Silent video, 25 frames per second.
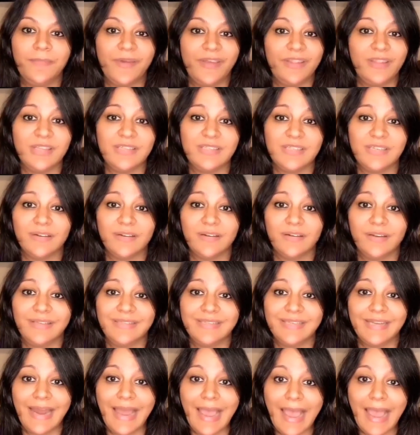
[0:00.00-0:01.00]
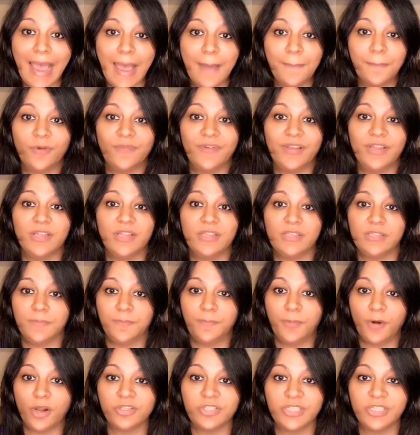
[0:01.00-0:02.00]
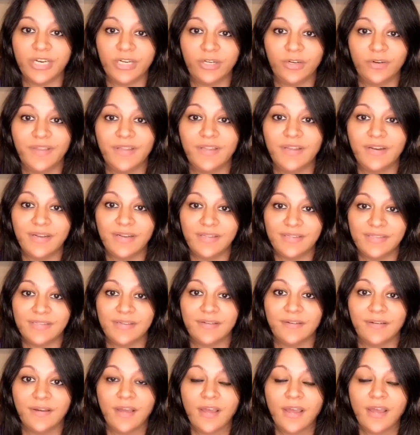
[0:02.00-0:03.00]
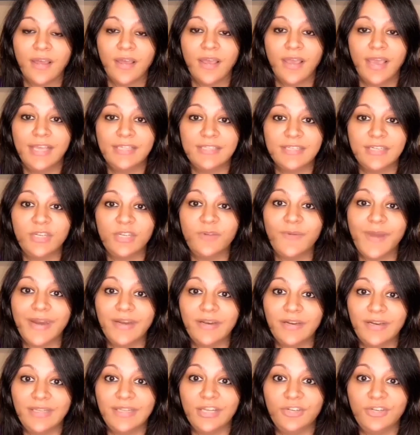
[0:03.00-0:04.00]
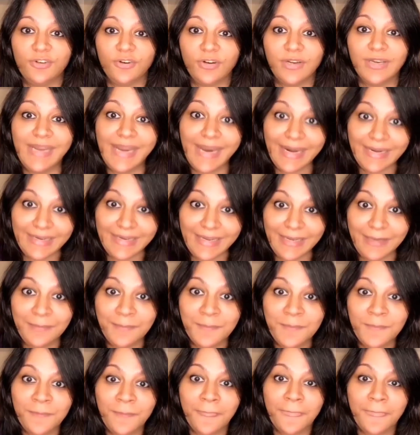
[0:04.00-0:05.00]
whether it's an app or whether it's a project or whether it's a new entity that you're creating.